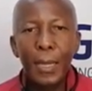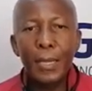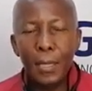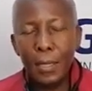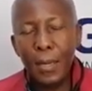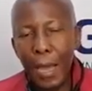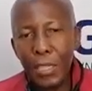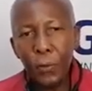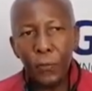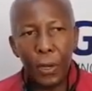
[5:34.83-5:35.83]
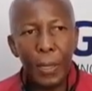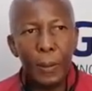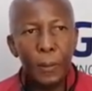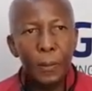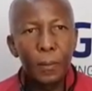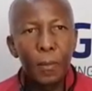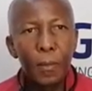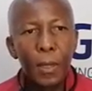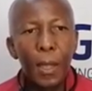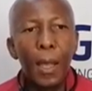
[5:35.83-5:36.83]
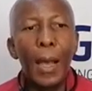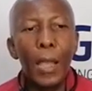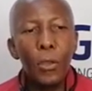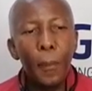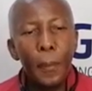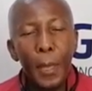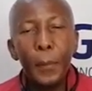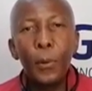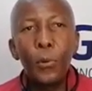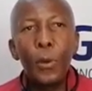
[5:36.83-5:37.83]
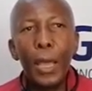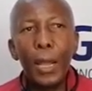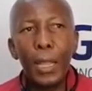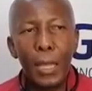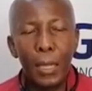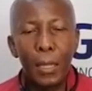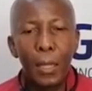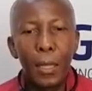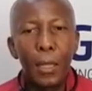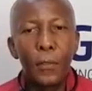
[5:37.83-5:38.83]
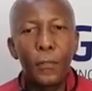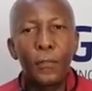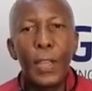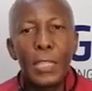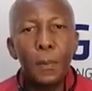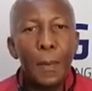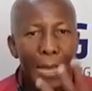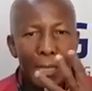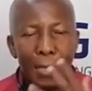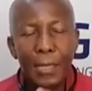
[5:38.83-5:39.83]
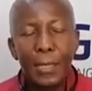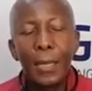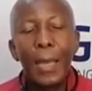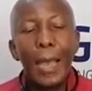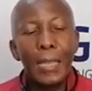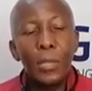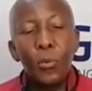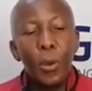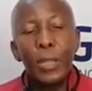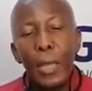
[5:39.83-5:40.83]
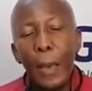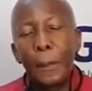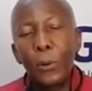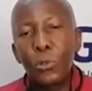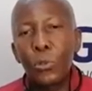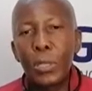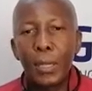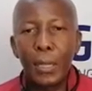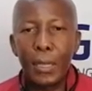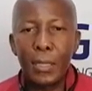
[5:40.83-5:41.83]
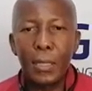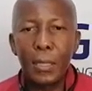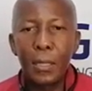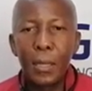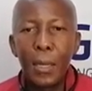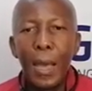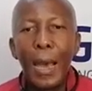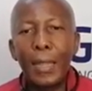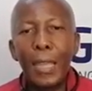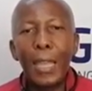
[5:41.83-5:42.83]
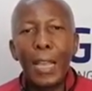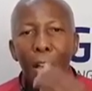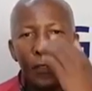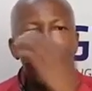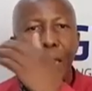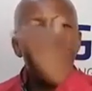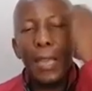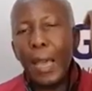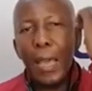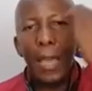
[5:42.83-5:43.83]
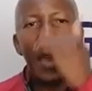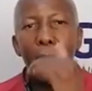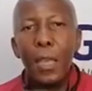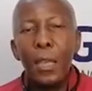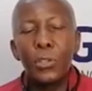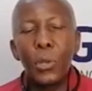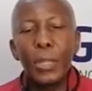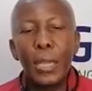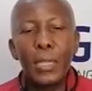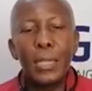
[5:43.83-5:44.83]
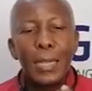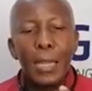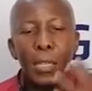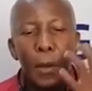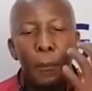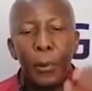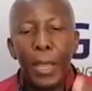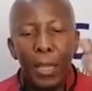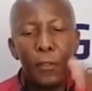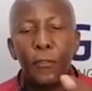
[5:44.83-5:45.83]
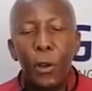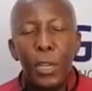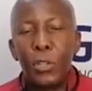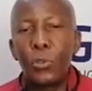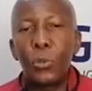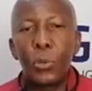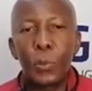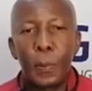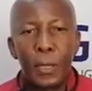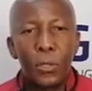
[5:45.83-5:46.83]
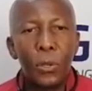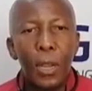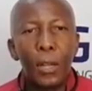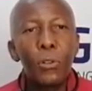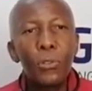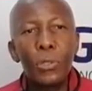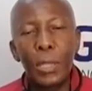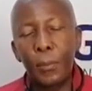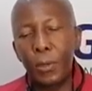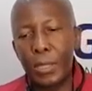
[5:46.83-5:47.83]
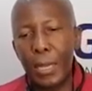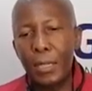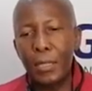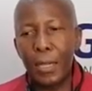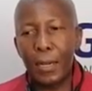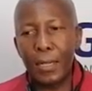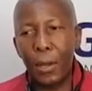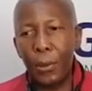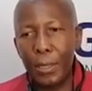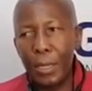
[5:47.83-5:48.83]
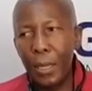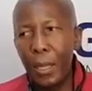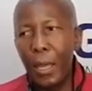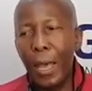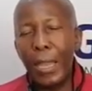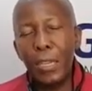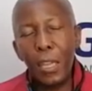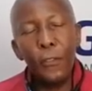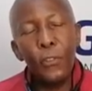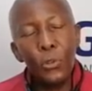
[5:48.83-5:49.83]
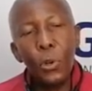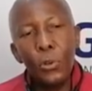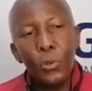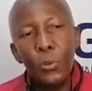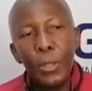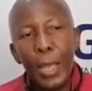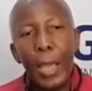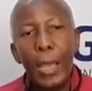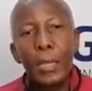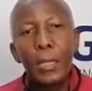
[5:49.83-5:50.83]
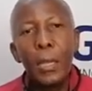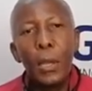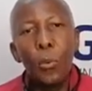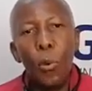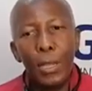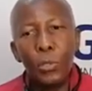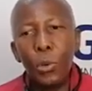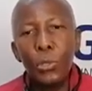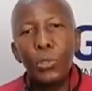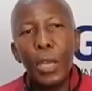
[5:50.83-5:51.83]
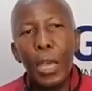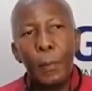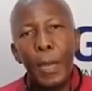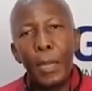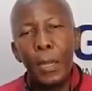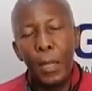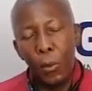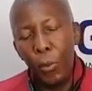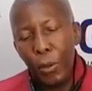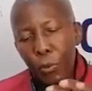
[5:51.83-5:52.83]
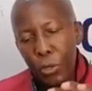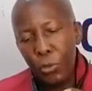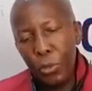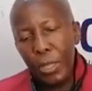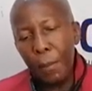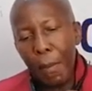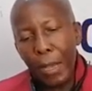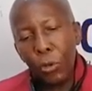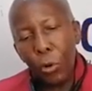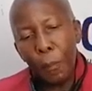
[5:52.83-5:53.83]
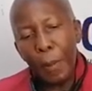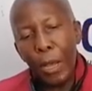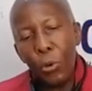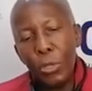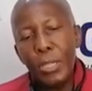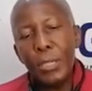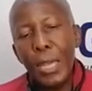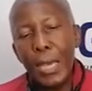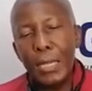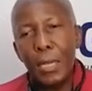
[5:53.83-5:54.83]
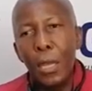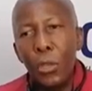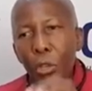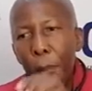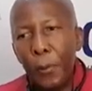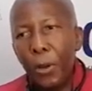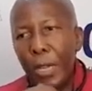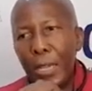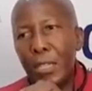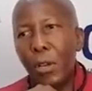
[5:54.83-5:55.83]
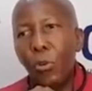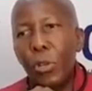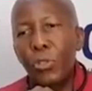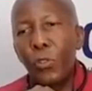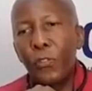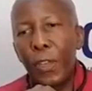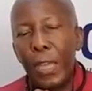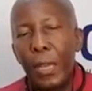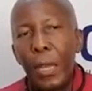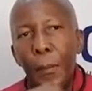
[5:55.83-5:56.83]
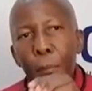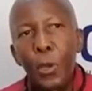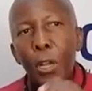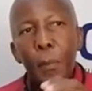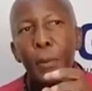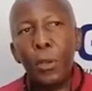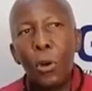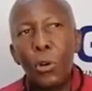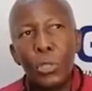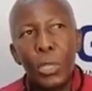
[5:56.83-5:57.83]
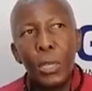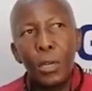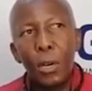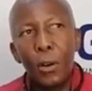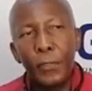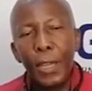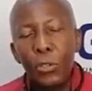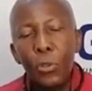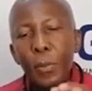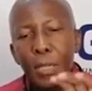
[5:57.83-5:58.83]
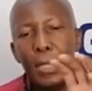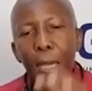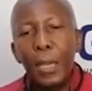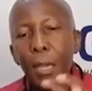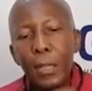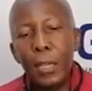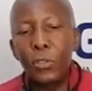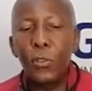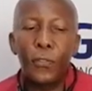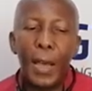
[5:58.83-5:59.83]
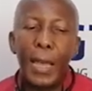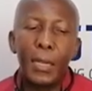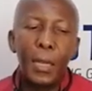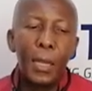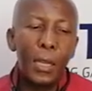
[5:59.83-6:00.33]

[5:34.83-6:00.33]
Is it dust-free? Are your people wearing face masks as and when they are producing this? Are they covering their hair so that it doesn't break and fall into those particular reusable sanitary towels? And if you don't do that, what's going to happen when we do the microbiology test? Your products are going to fail purely because of that human DNA that you find